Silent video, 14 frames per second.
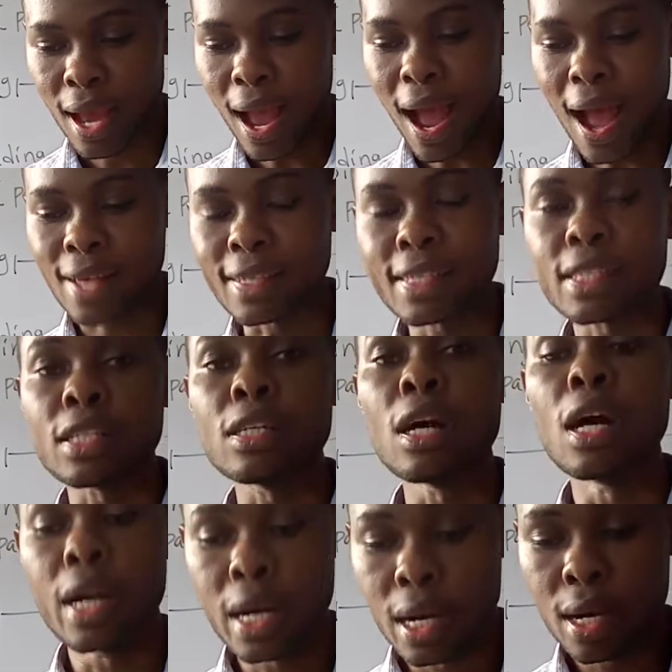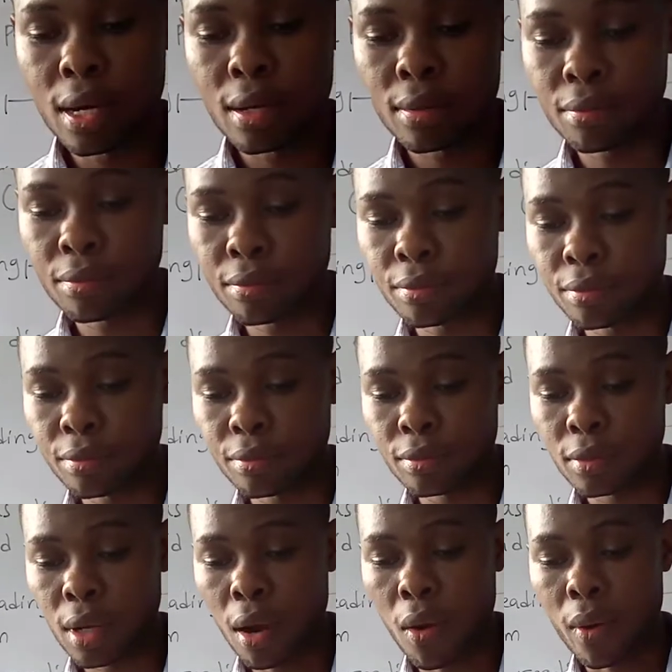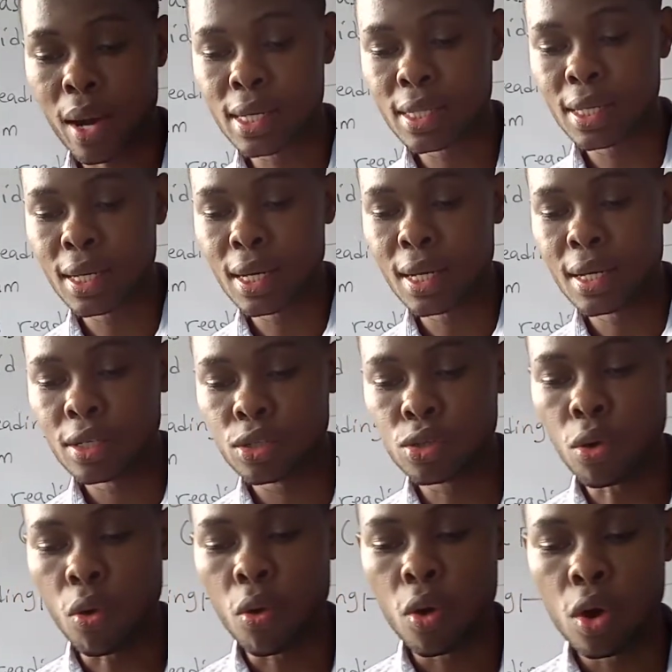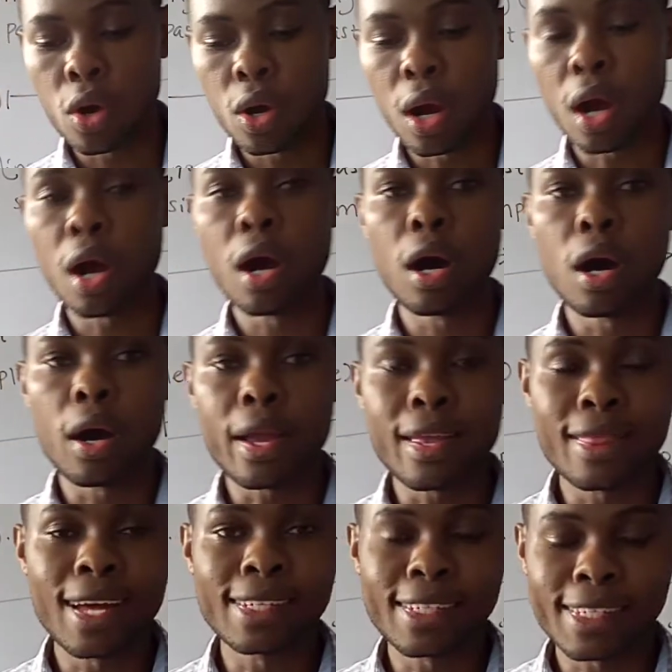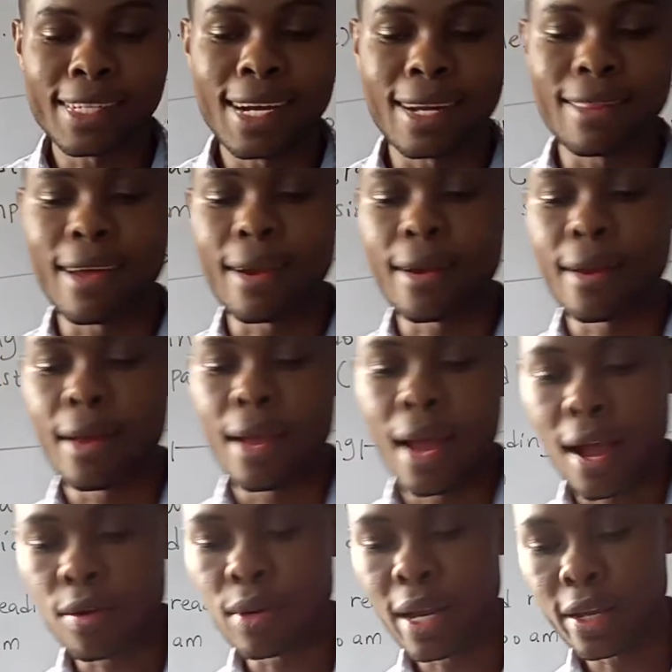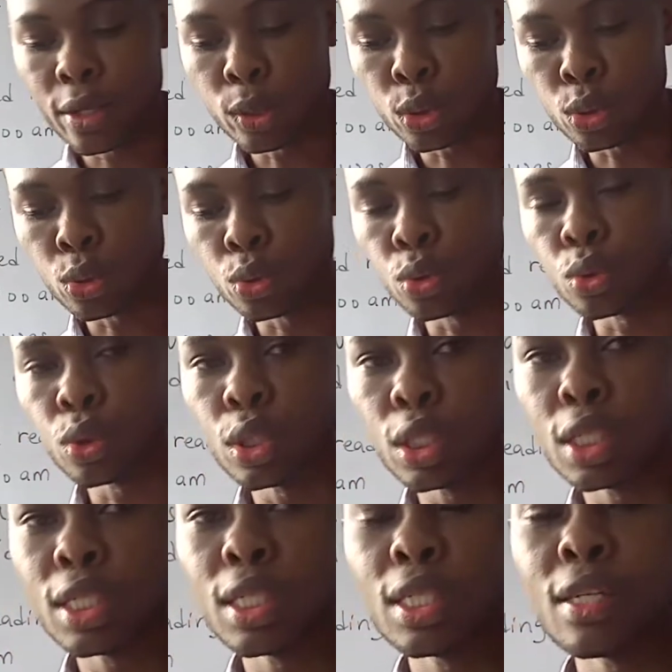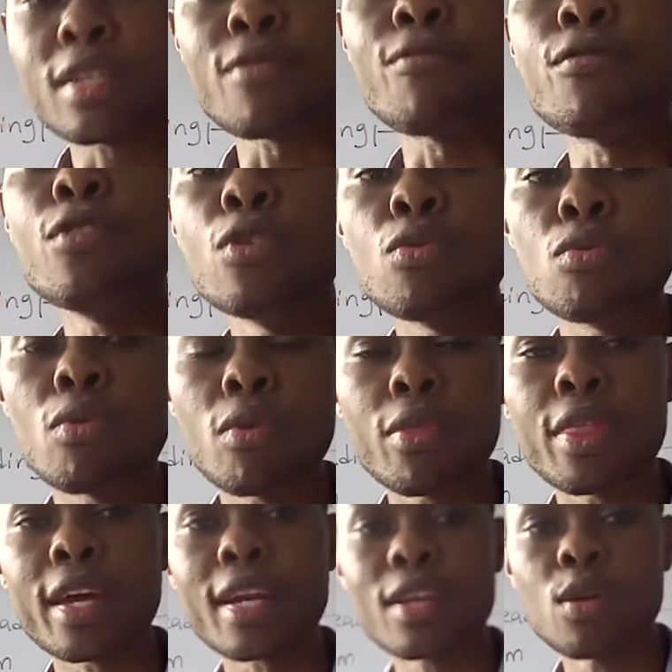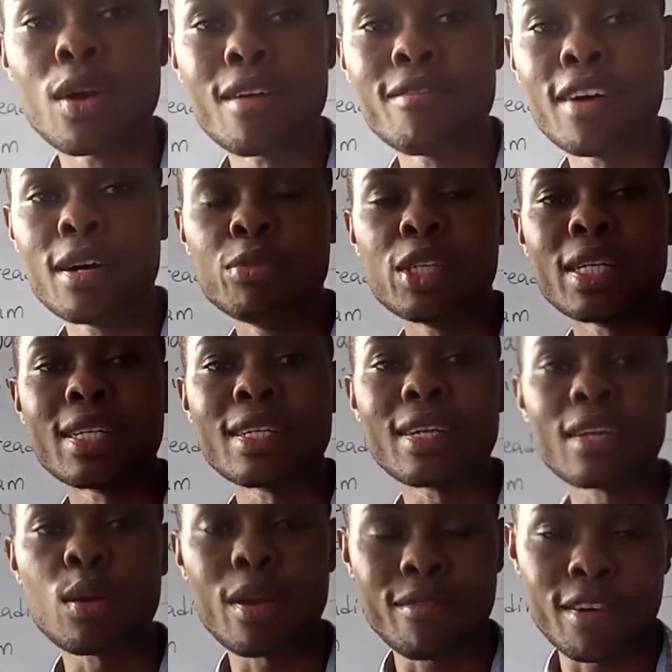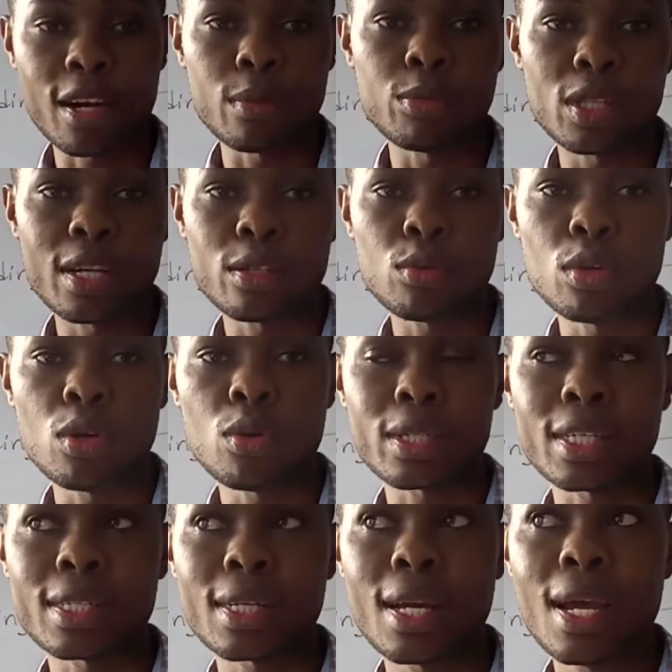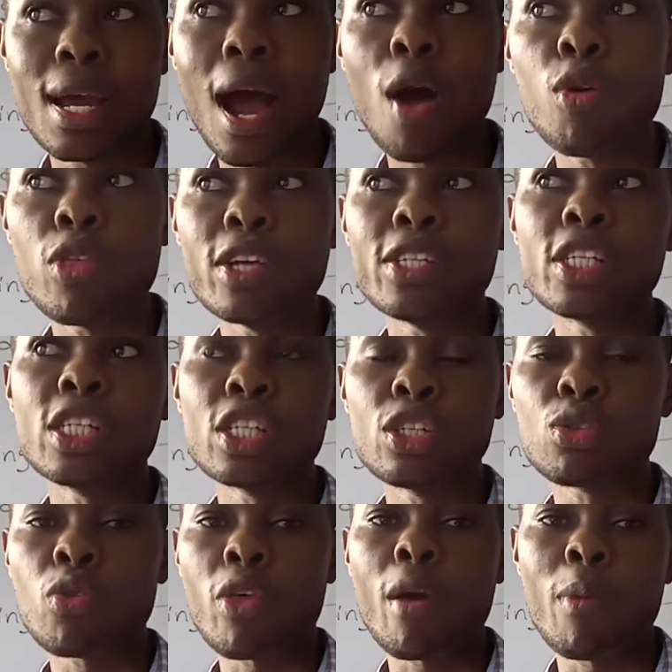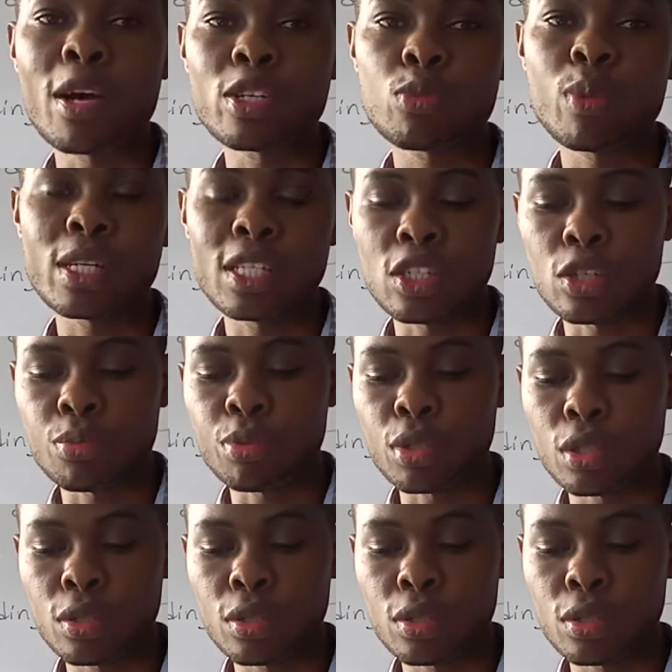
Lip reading: Has it gone? Alright? So, in that regard then, I would like you to review the regular verbs and irregular verbs that we looked at, how they change into their past participle.